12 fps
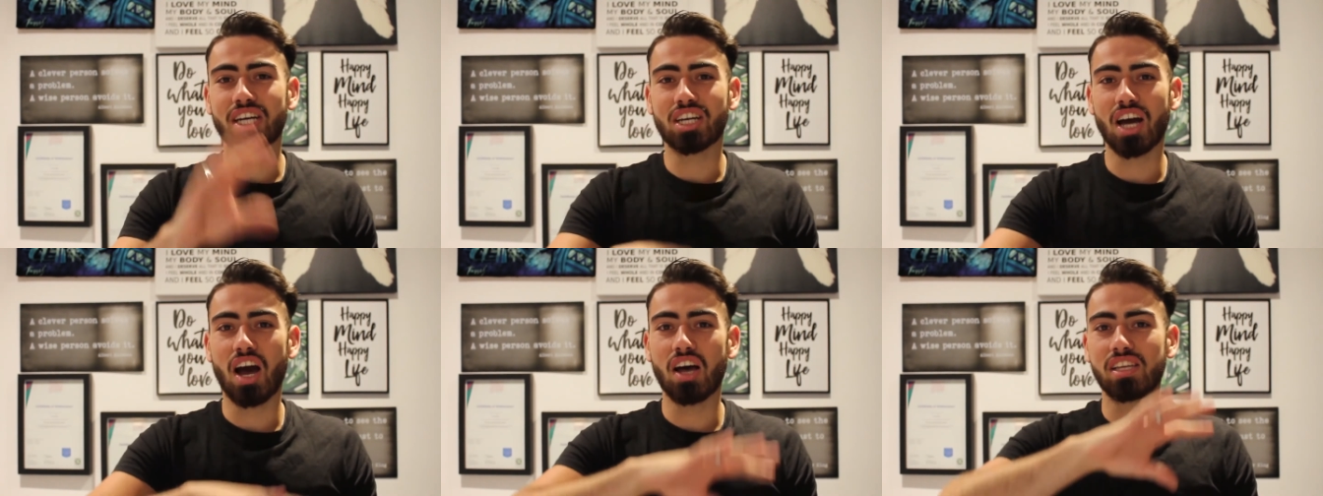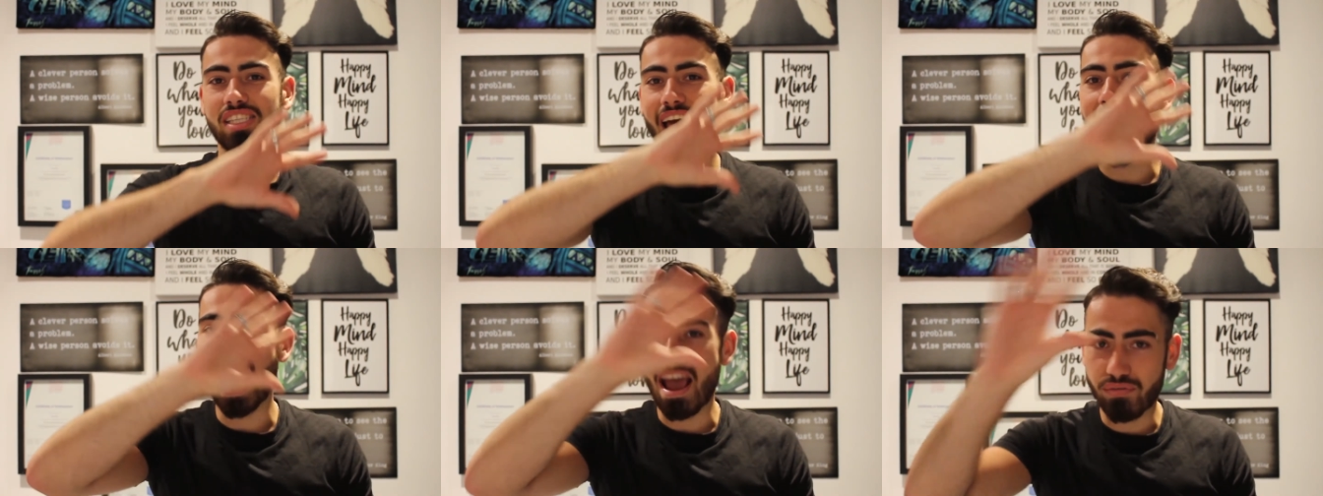occurs
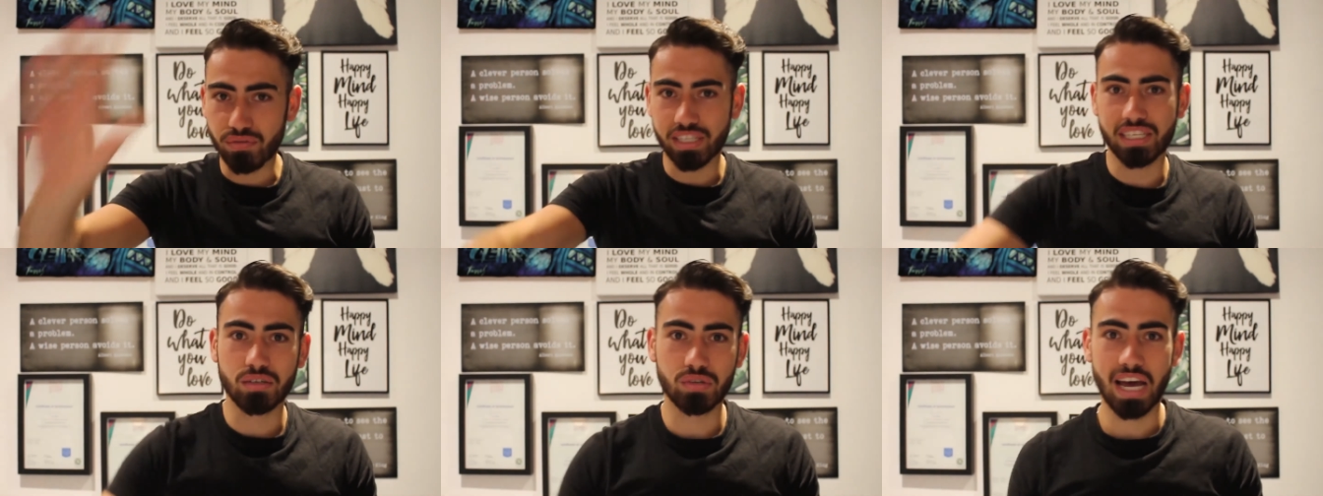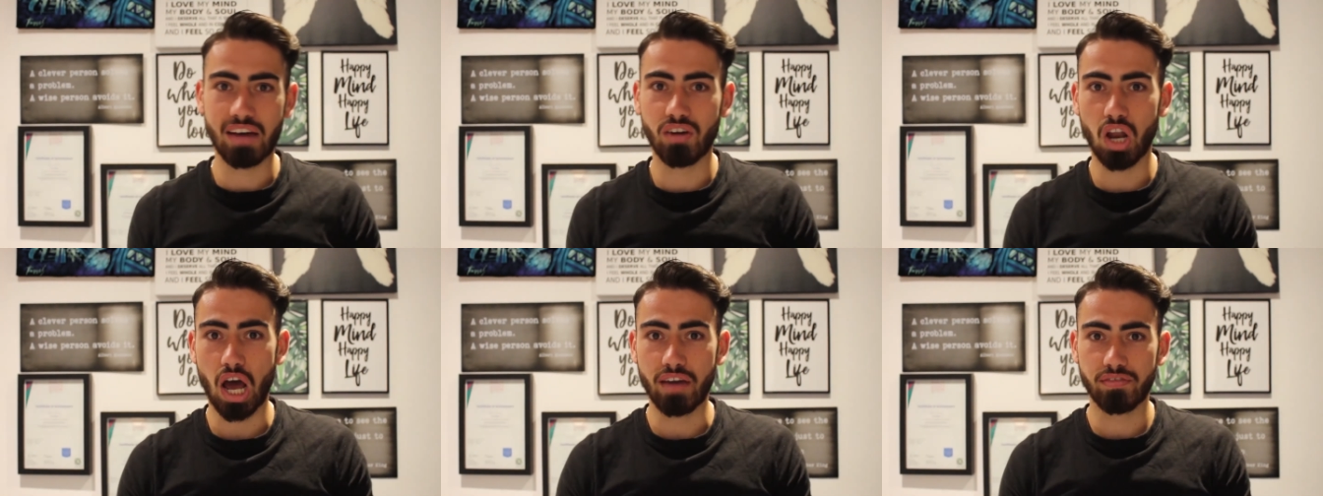every single day of
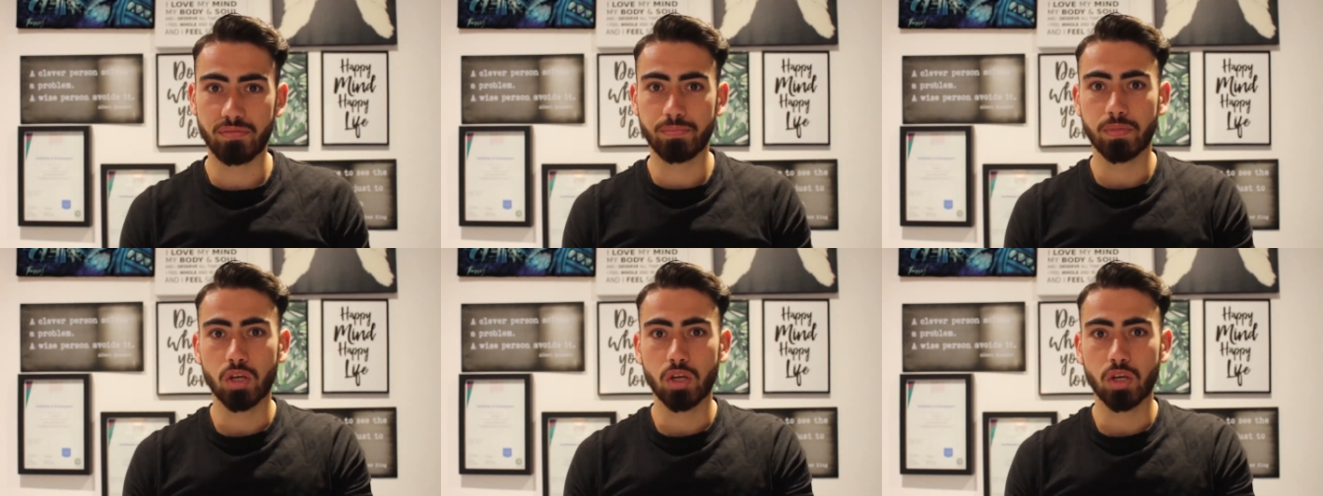our life.